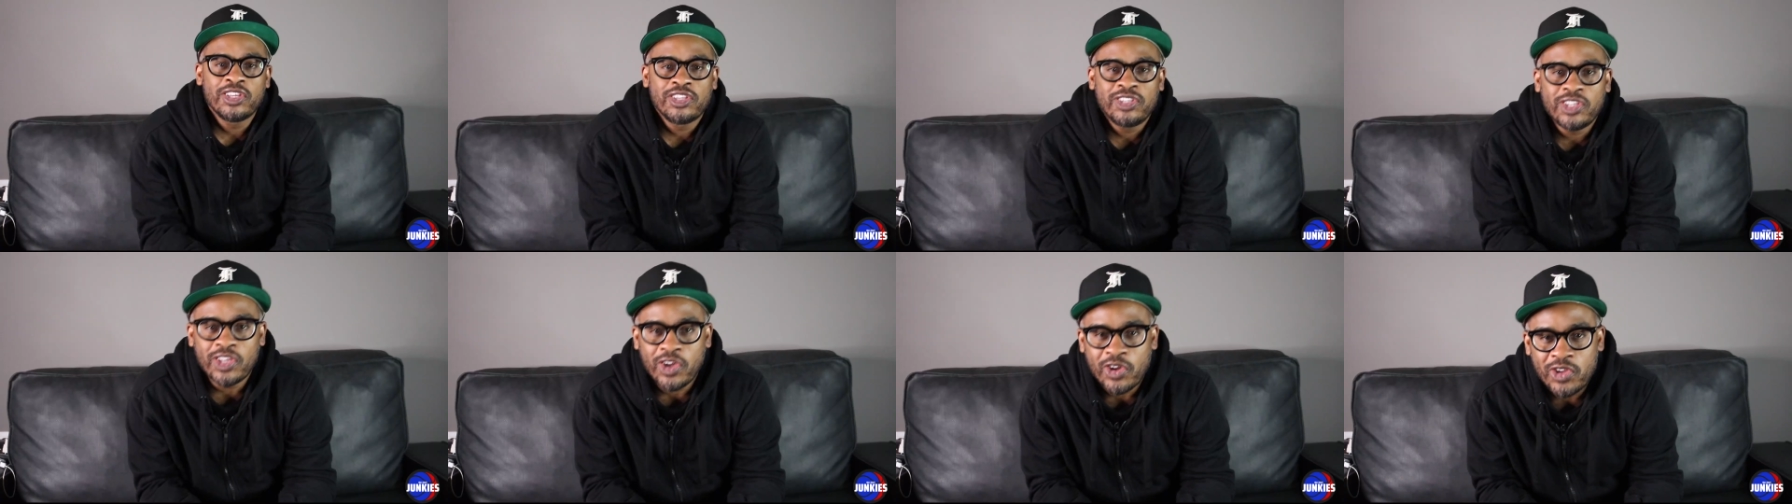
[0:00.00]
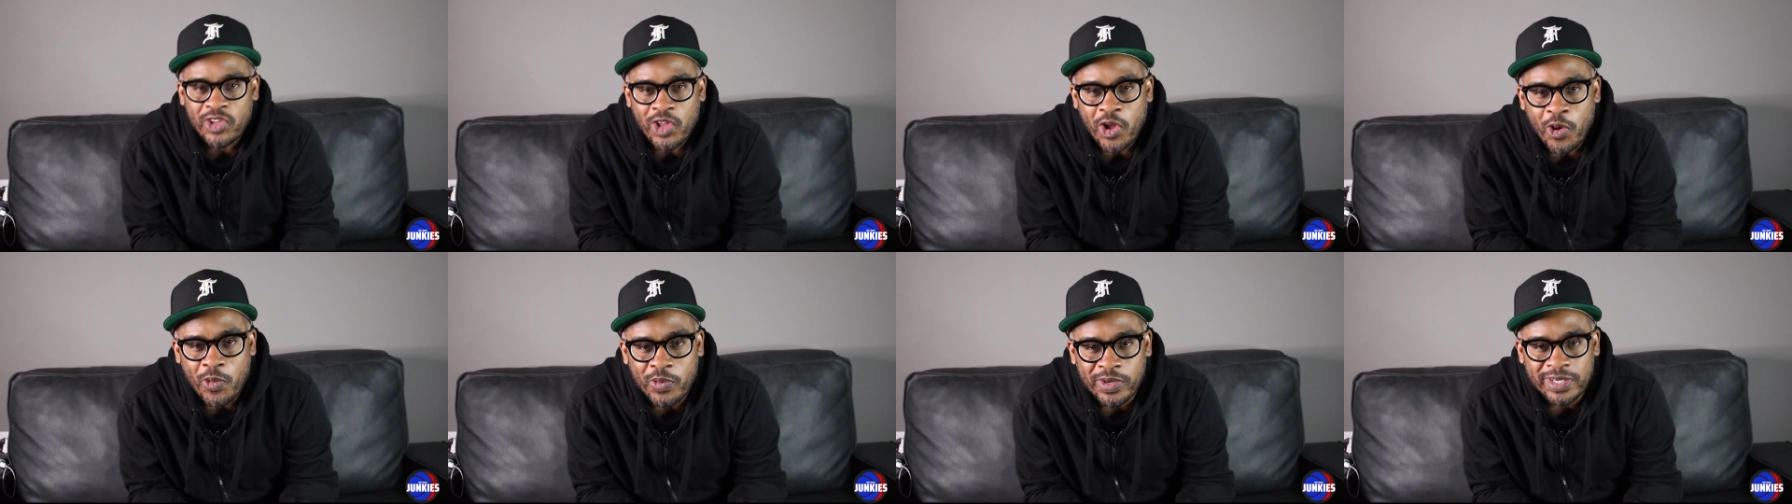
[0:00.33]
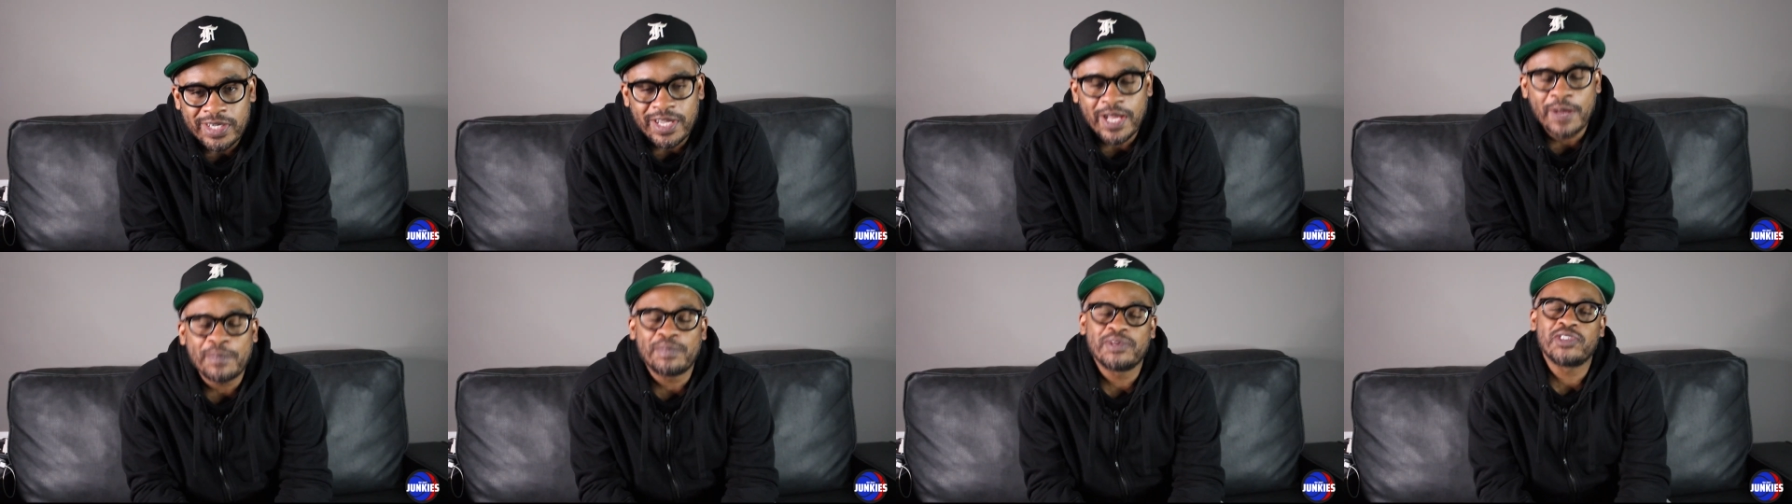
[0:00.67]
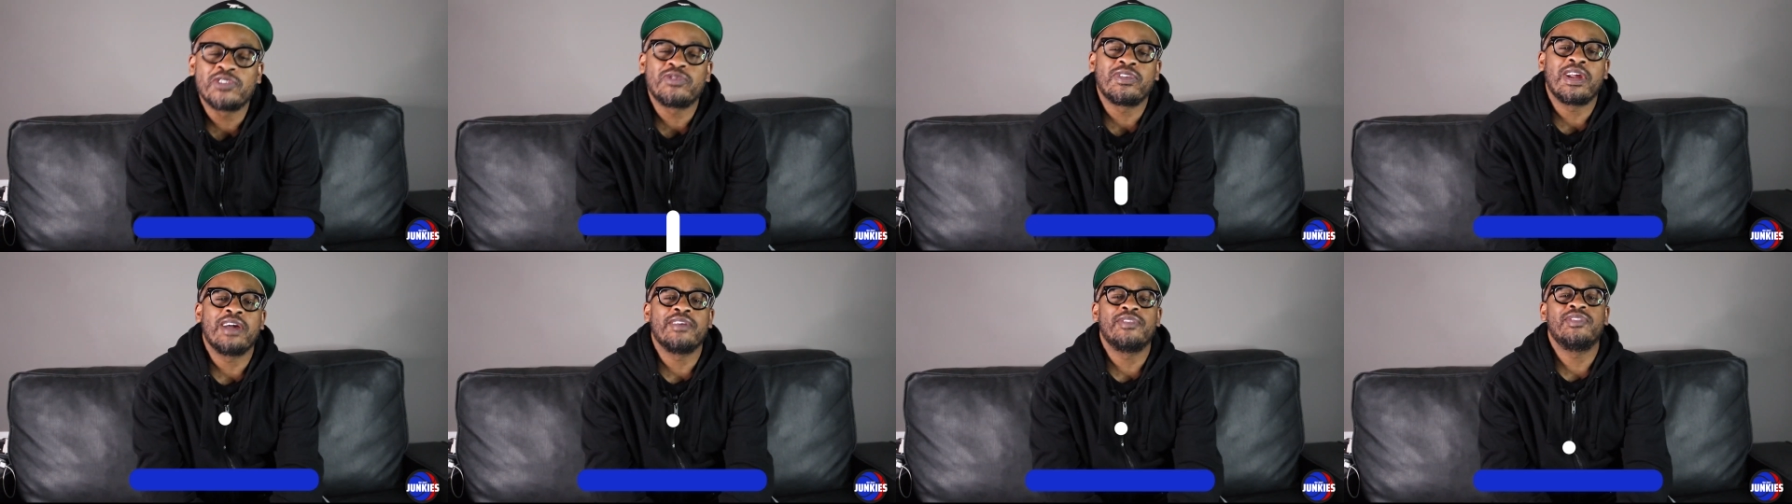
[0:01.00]
Yo, yo, what up?
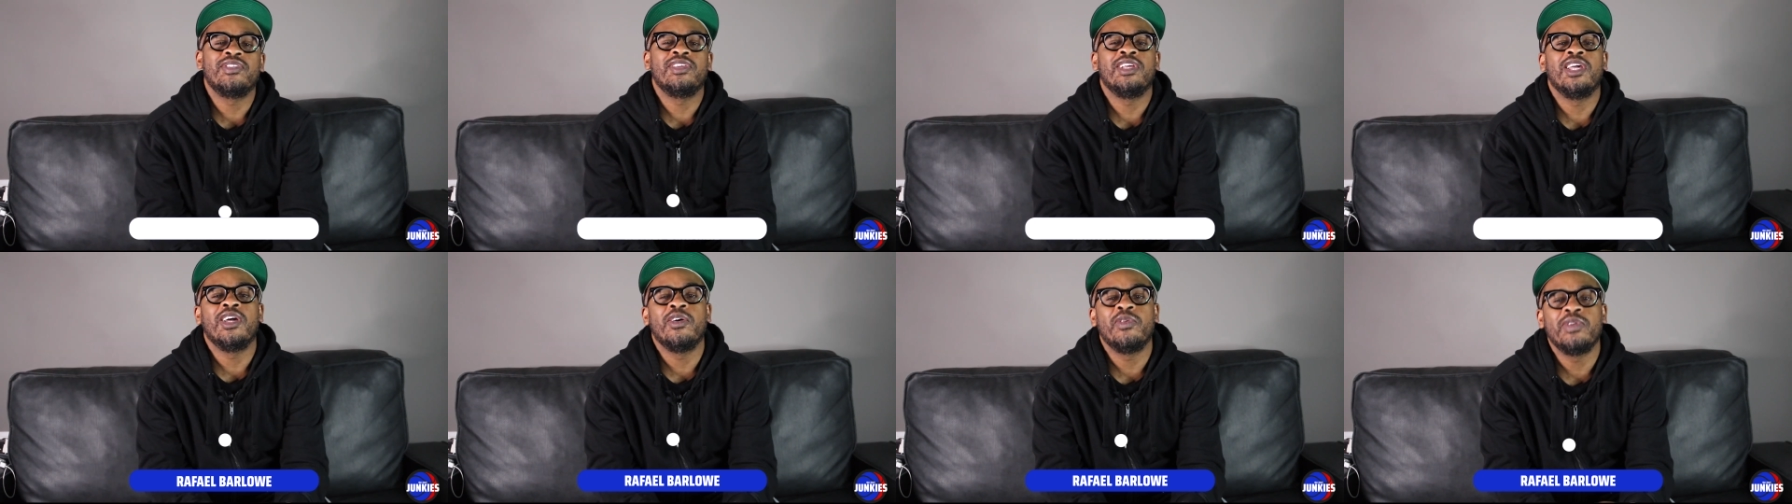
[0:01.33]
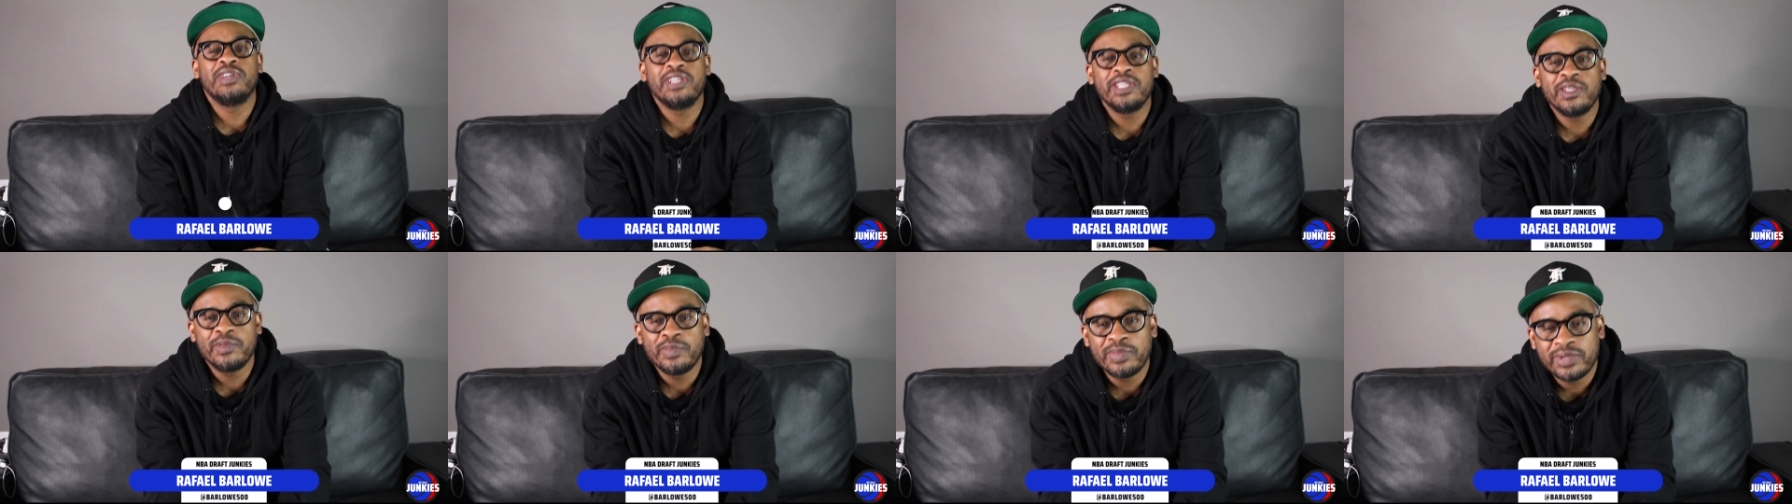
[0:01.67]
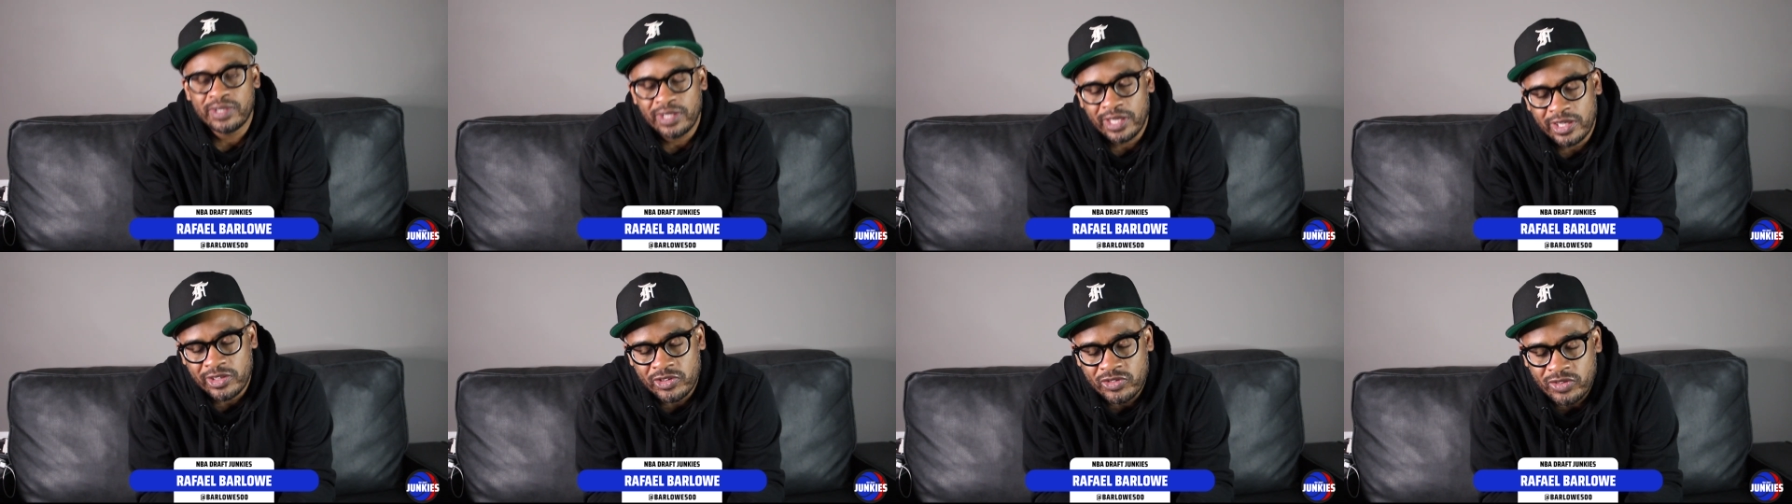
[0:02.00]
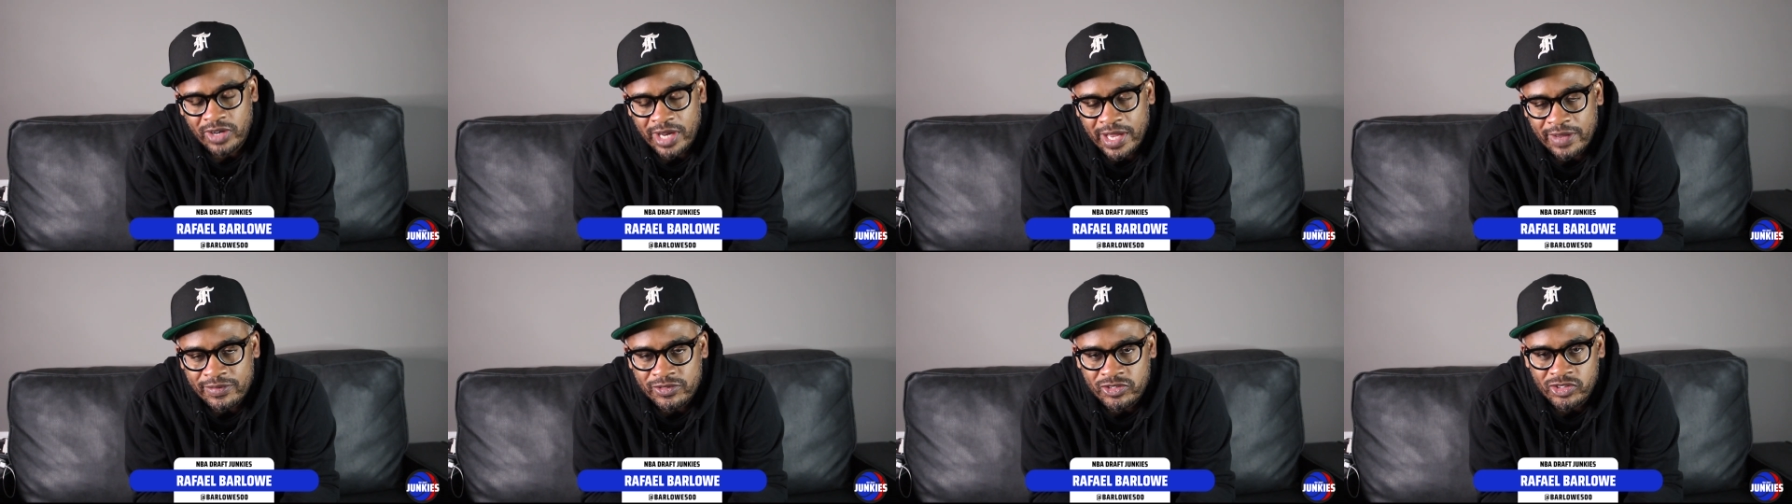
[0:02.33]
It's Raphael with N B A
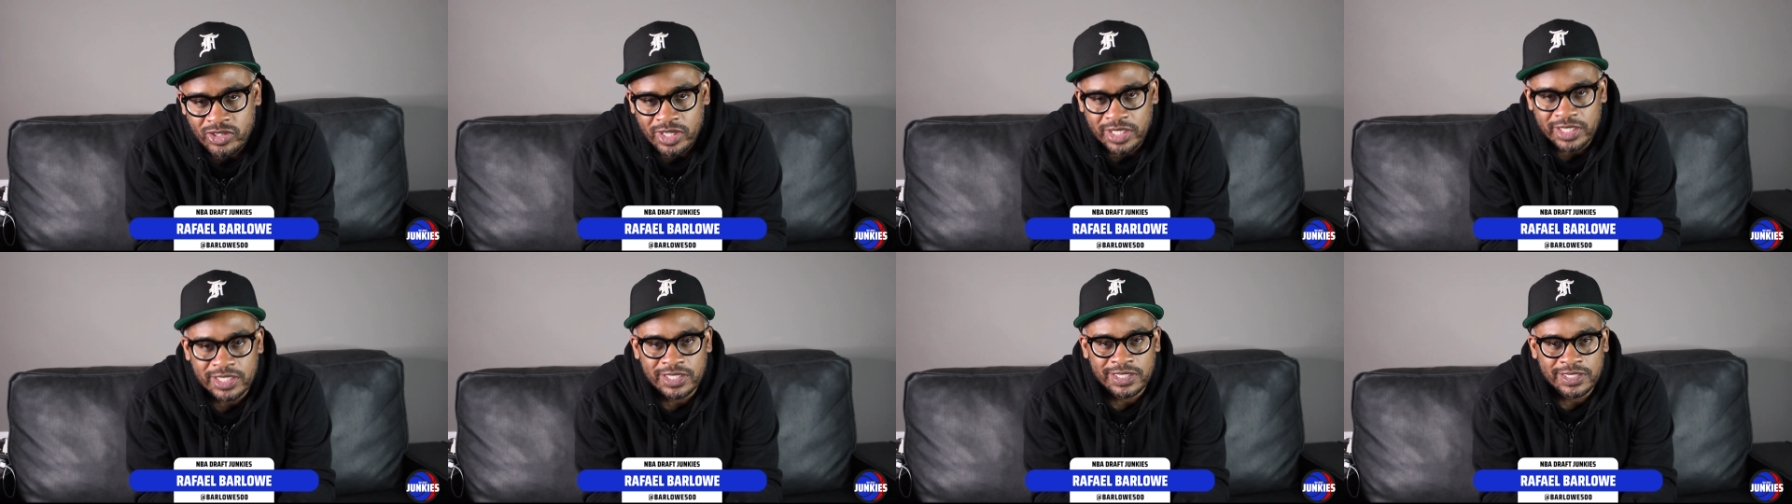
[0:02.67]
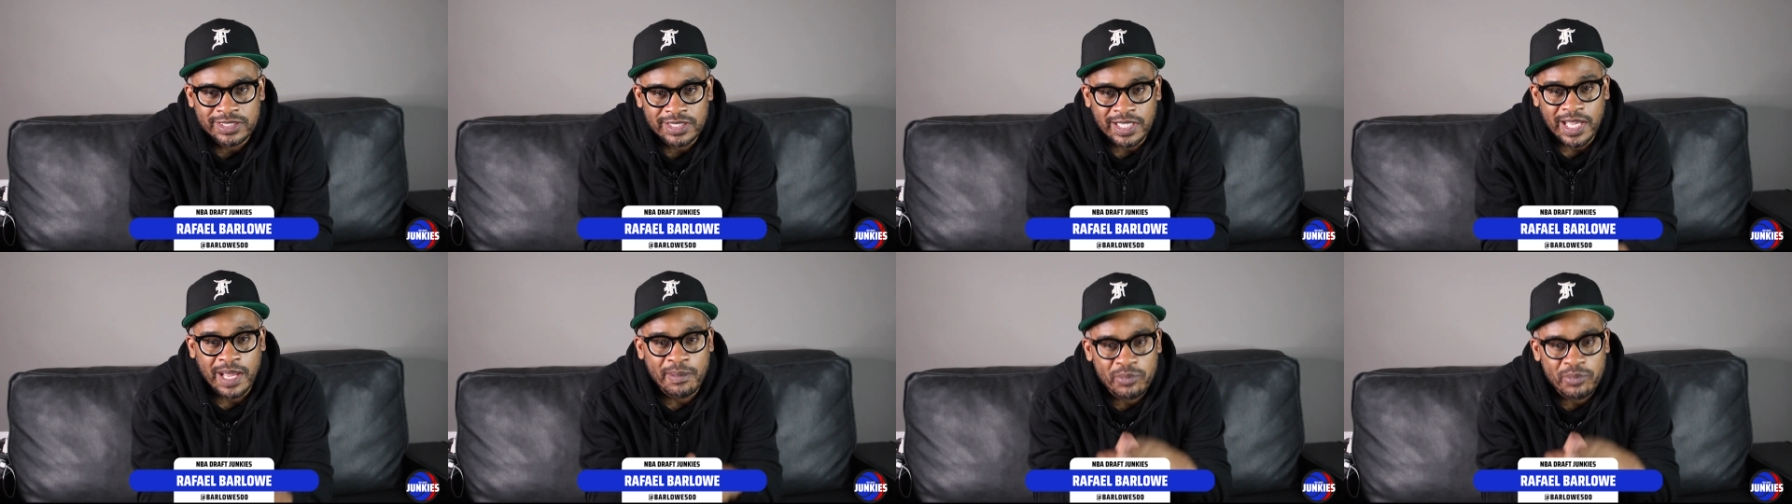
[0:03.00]
Draft Junkies.